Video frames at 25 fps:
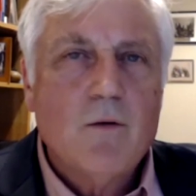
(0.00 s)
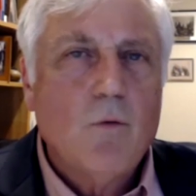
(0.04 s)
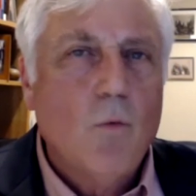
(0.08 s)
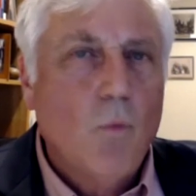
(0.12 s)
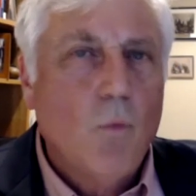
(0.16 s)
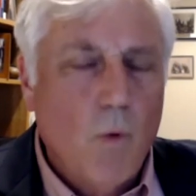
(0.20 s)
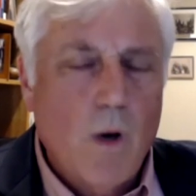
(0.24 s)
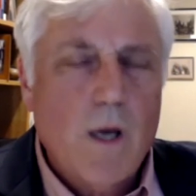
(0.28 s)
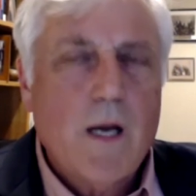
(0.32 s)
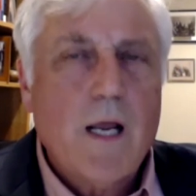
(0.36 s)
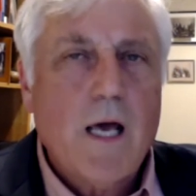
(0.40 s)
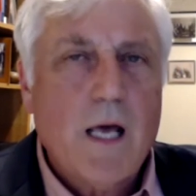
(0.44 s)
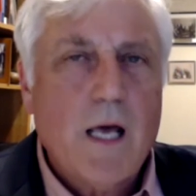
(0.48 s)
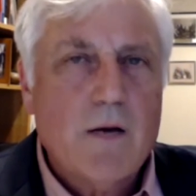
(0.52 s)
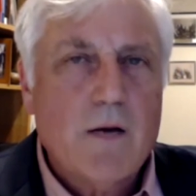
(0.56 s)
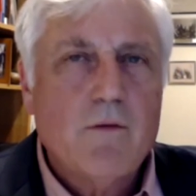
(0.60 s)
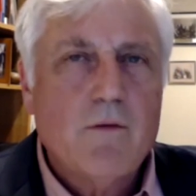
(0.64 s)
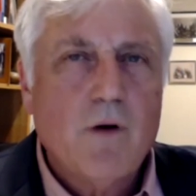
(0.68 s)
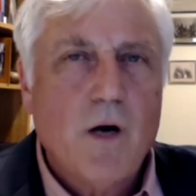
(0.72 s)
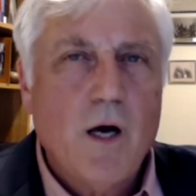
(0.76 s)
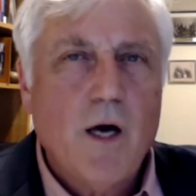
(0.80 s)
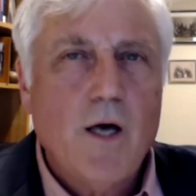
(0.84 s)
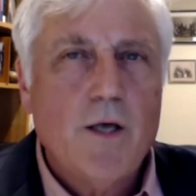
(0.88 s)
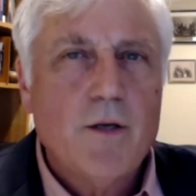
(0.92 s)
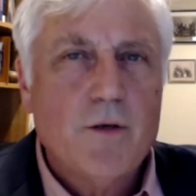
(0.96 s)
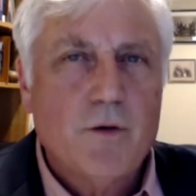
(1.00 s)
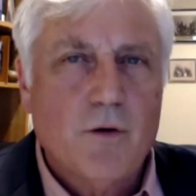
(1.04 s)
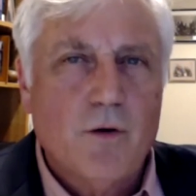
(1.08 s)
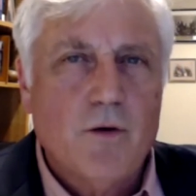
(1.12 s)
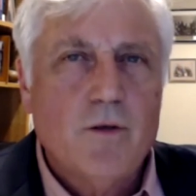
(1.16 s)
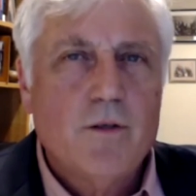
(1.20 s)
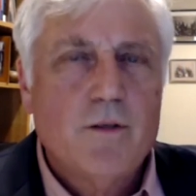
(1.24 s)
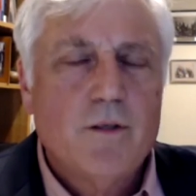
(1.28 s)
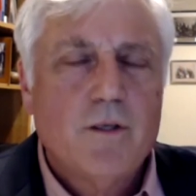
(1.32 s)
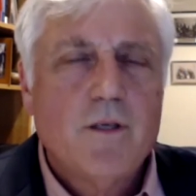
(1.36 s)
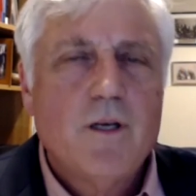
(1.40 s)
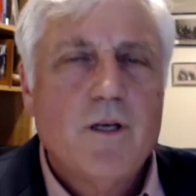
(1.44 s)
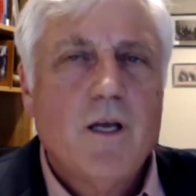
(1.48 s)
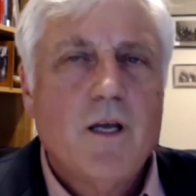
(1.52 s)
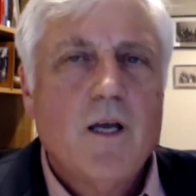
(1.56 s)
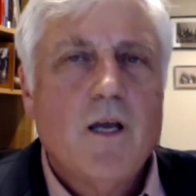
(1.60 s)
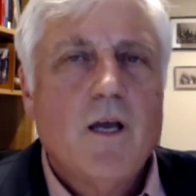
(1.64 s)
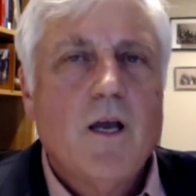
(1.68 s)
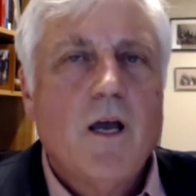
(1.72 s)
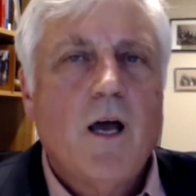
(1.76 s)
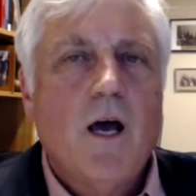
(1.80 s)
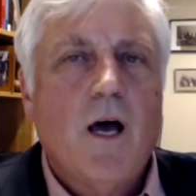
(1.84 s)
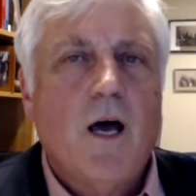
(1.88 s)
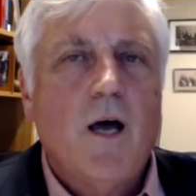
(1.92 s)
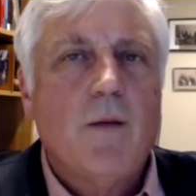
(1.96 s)
1 out of 100.
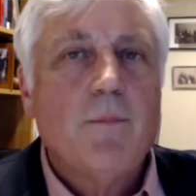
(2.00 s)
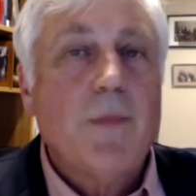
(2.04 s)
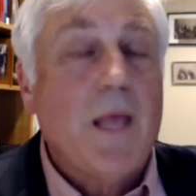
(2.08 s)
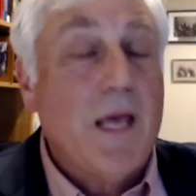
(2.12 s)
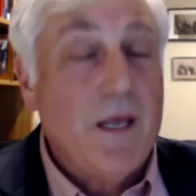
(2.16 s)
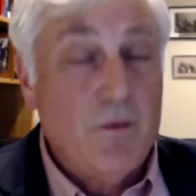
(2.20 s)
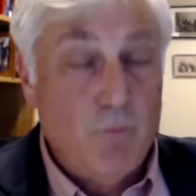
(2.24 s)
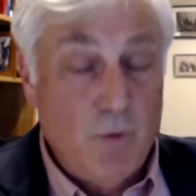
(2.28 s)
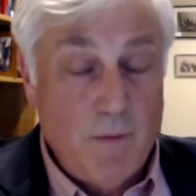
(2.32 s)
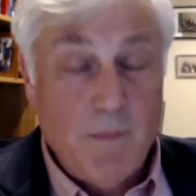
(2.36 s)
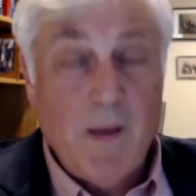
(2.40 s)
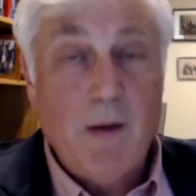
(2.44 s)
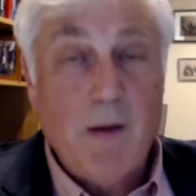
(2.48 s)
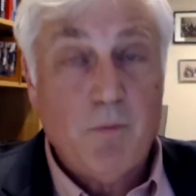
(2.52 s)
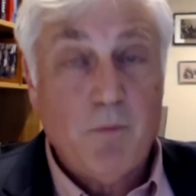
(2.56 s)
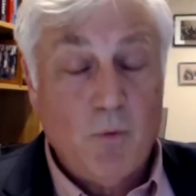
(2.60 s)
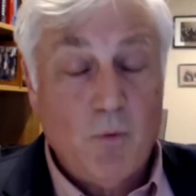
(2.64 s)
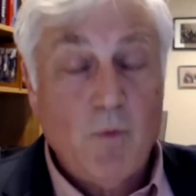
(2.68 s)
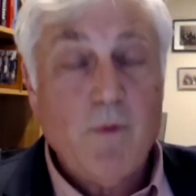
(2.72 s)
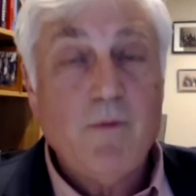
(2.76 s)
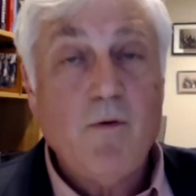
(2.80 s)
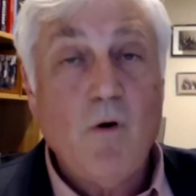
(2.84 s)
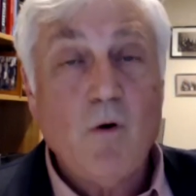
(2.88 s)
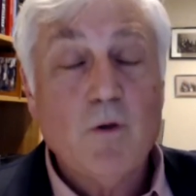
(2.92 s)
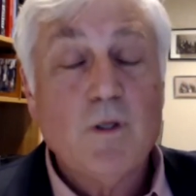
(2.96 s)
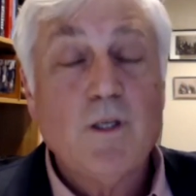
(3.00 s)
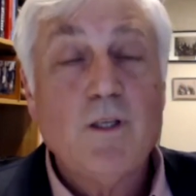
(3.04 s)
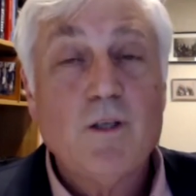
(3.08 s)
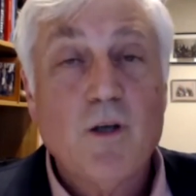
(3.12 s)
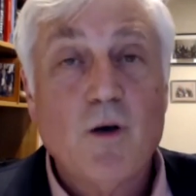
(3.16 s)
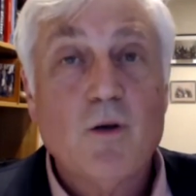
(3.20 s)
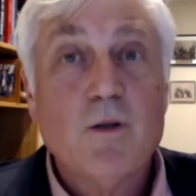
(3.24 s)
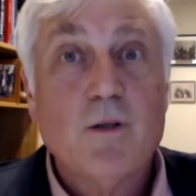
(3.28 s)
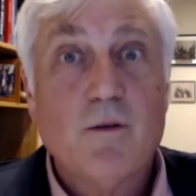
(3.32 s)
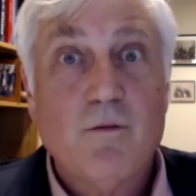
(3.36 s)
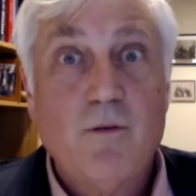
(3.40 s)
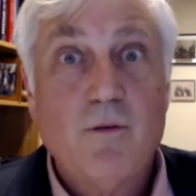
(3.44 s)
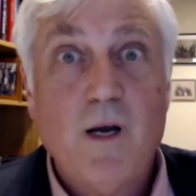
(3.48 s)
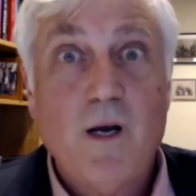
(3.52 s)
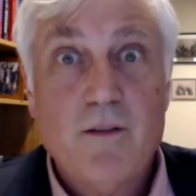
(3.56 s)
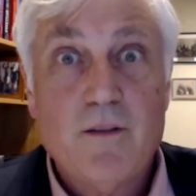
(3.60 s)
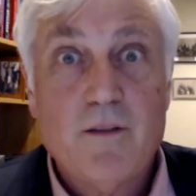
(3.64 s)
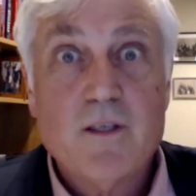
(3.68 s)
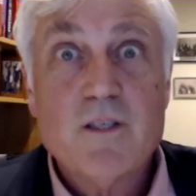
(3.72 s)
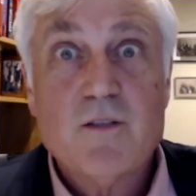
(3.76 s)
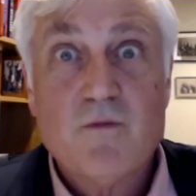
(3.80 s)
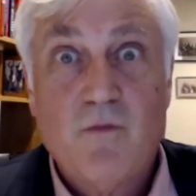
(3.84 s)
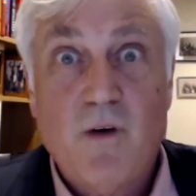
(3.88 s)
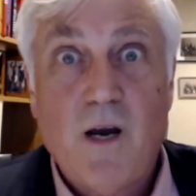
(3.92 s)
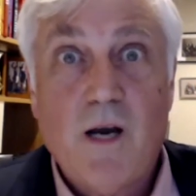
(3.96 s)
And remember, we've only known
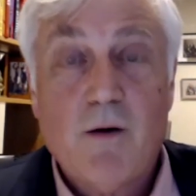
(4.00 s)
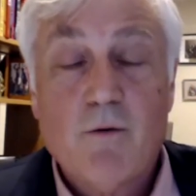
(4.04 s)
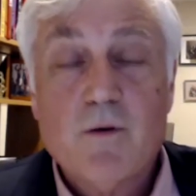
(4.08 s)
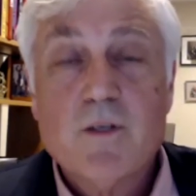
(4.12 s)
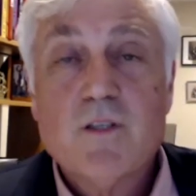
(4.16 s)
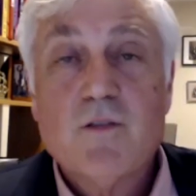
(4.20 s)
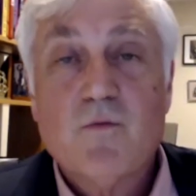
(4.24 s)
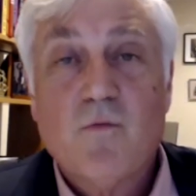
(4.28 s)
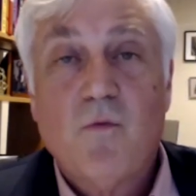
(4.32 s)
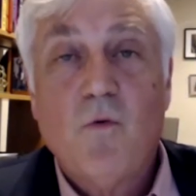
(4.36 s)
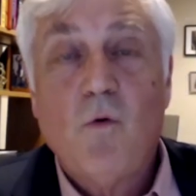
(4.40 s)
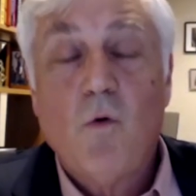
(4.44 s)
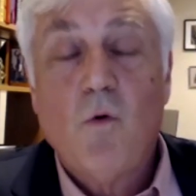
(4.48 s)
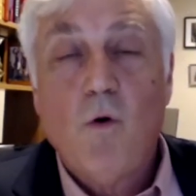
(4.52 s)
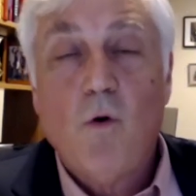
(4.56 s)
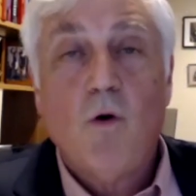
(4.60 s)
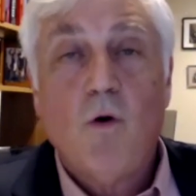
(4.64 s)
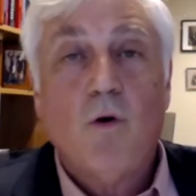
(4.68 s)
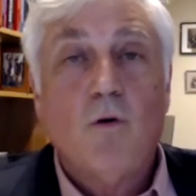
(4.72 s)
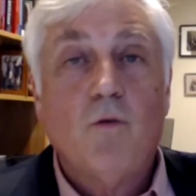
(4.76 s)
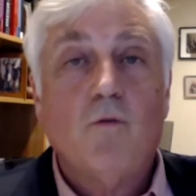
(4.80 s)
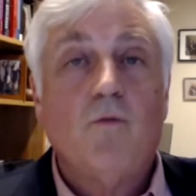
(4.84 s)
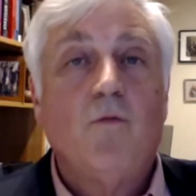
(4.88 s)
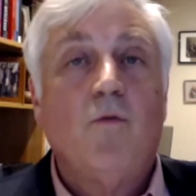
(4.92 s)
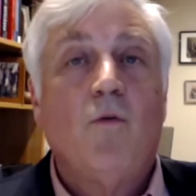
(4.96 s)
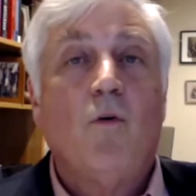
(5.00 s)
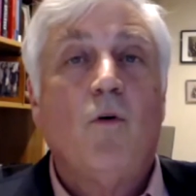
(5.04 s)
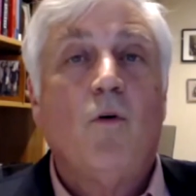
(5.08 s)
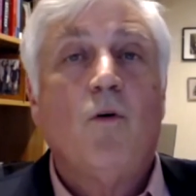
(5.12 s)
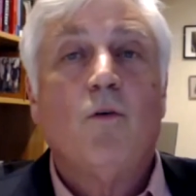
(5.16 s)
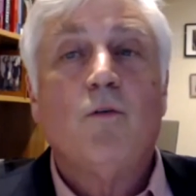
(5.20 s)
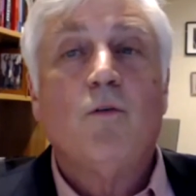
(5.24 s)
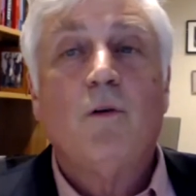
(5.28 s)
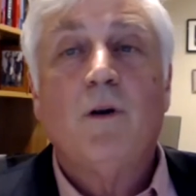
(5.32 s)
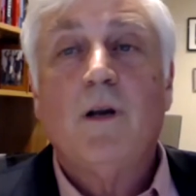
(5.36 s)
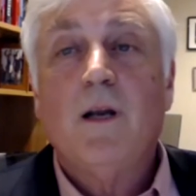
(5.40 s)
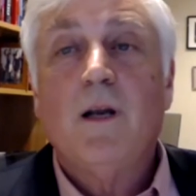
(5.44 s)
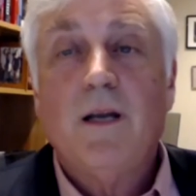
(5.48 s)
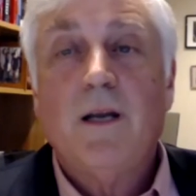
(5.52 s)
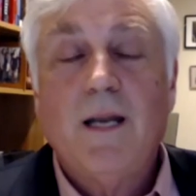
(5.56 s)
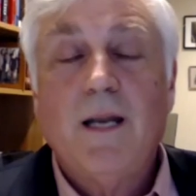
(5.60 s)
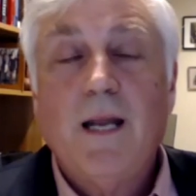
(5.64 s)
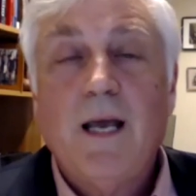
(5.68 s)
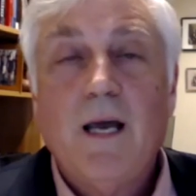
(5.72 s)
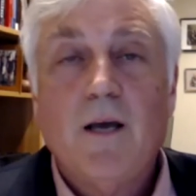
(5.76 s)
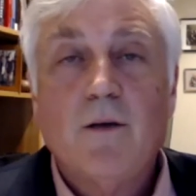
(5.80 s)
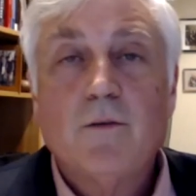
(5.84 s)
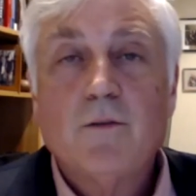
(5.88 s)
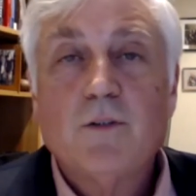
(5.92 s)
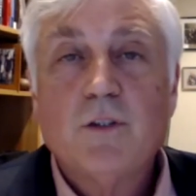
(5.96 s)
this virus for
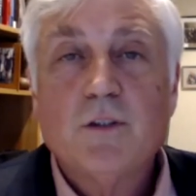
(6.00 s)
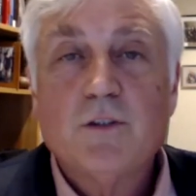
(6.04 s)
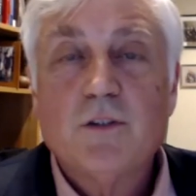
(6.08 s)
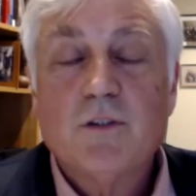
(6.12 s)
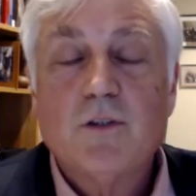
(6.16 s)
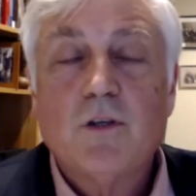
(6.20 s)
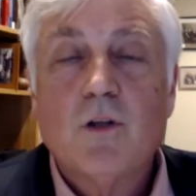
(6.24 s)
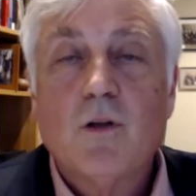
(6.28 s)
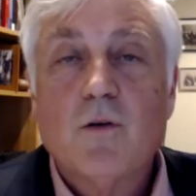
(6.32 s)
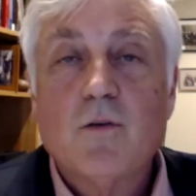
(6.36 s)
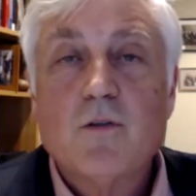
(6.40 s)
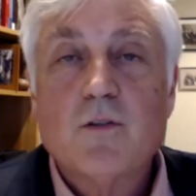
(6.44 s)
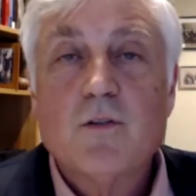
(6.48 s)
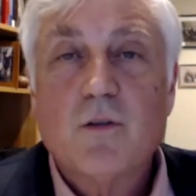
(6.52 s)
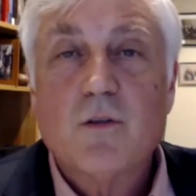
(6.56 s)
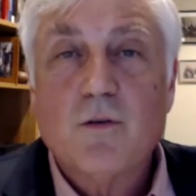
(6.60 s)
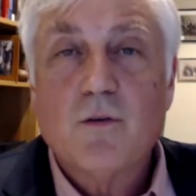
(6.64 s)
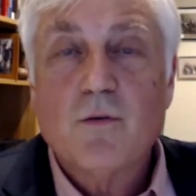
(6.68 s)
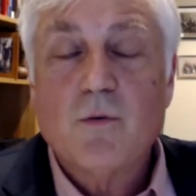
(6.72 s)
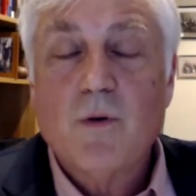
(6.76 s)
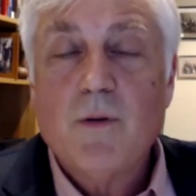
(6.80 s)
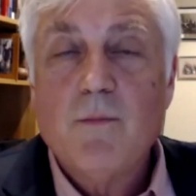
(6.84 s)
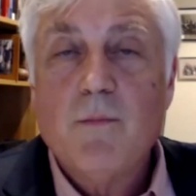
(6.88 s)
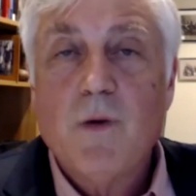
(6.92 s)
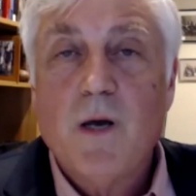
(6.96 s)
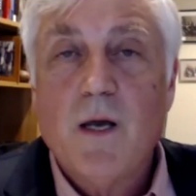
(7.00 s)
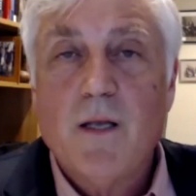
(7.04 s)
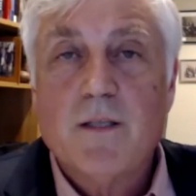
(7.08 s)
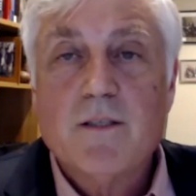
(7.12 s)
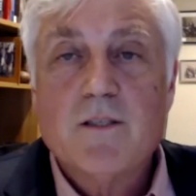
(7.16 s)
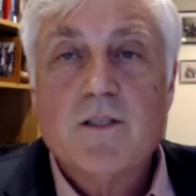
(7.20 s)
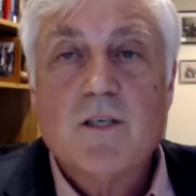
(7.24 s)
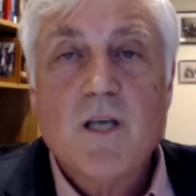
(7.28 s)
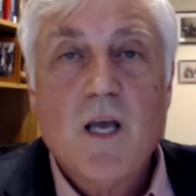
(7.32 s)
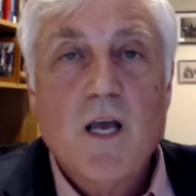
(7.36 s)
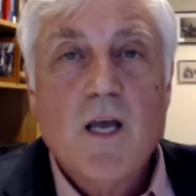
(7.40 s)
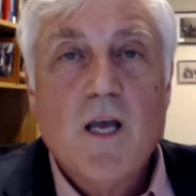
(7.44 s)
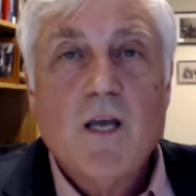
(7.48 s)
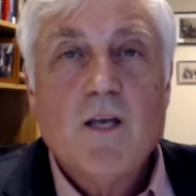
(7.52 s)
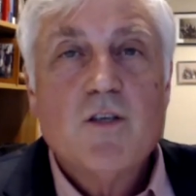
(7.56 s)
now just close to 3 months.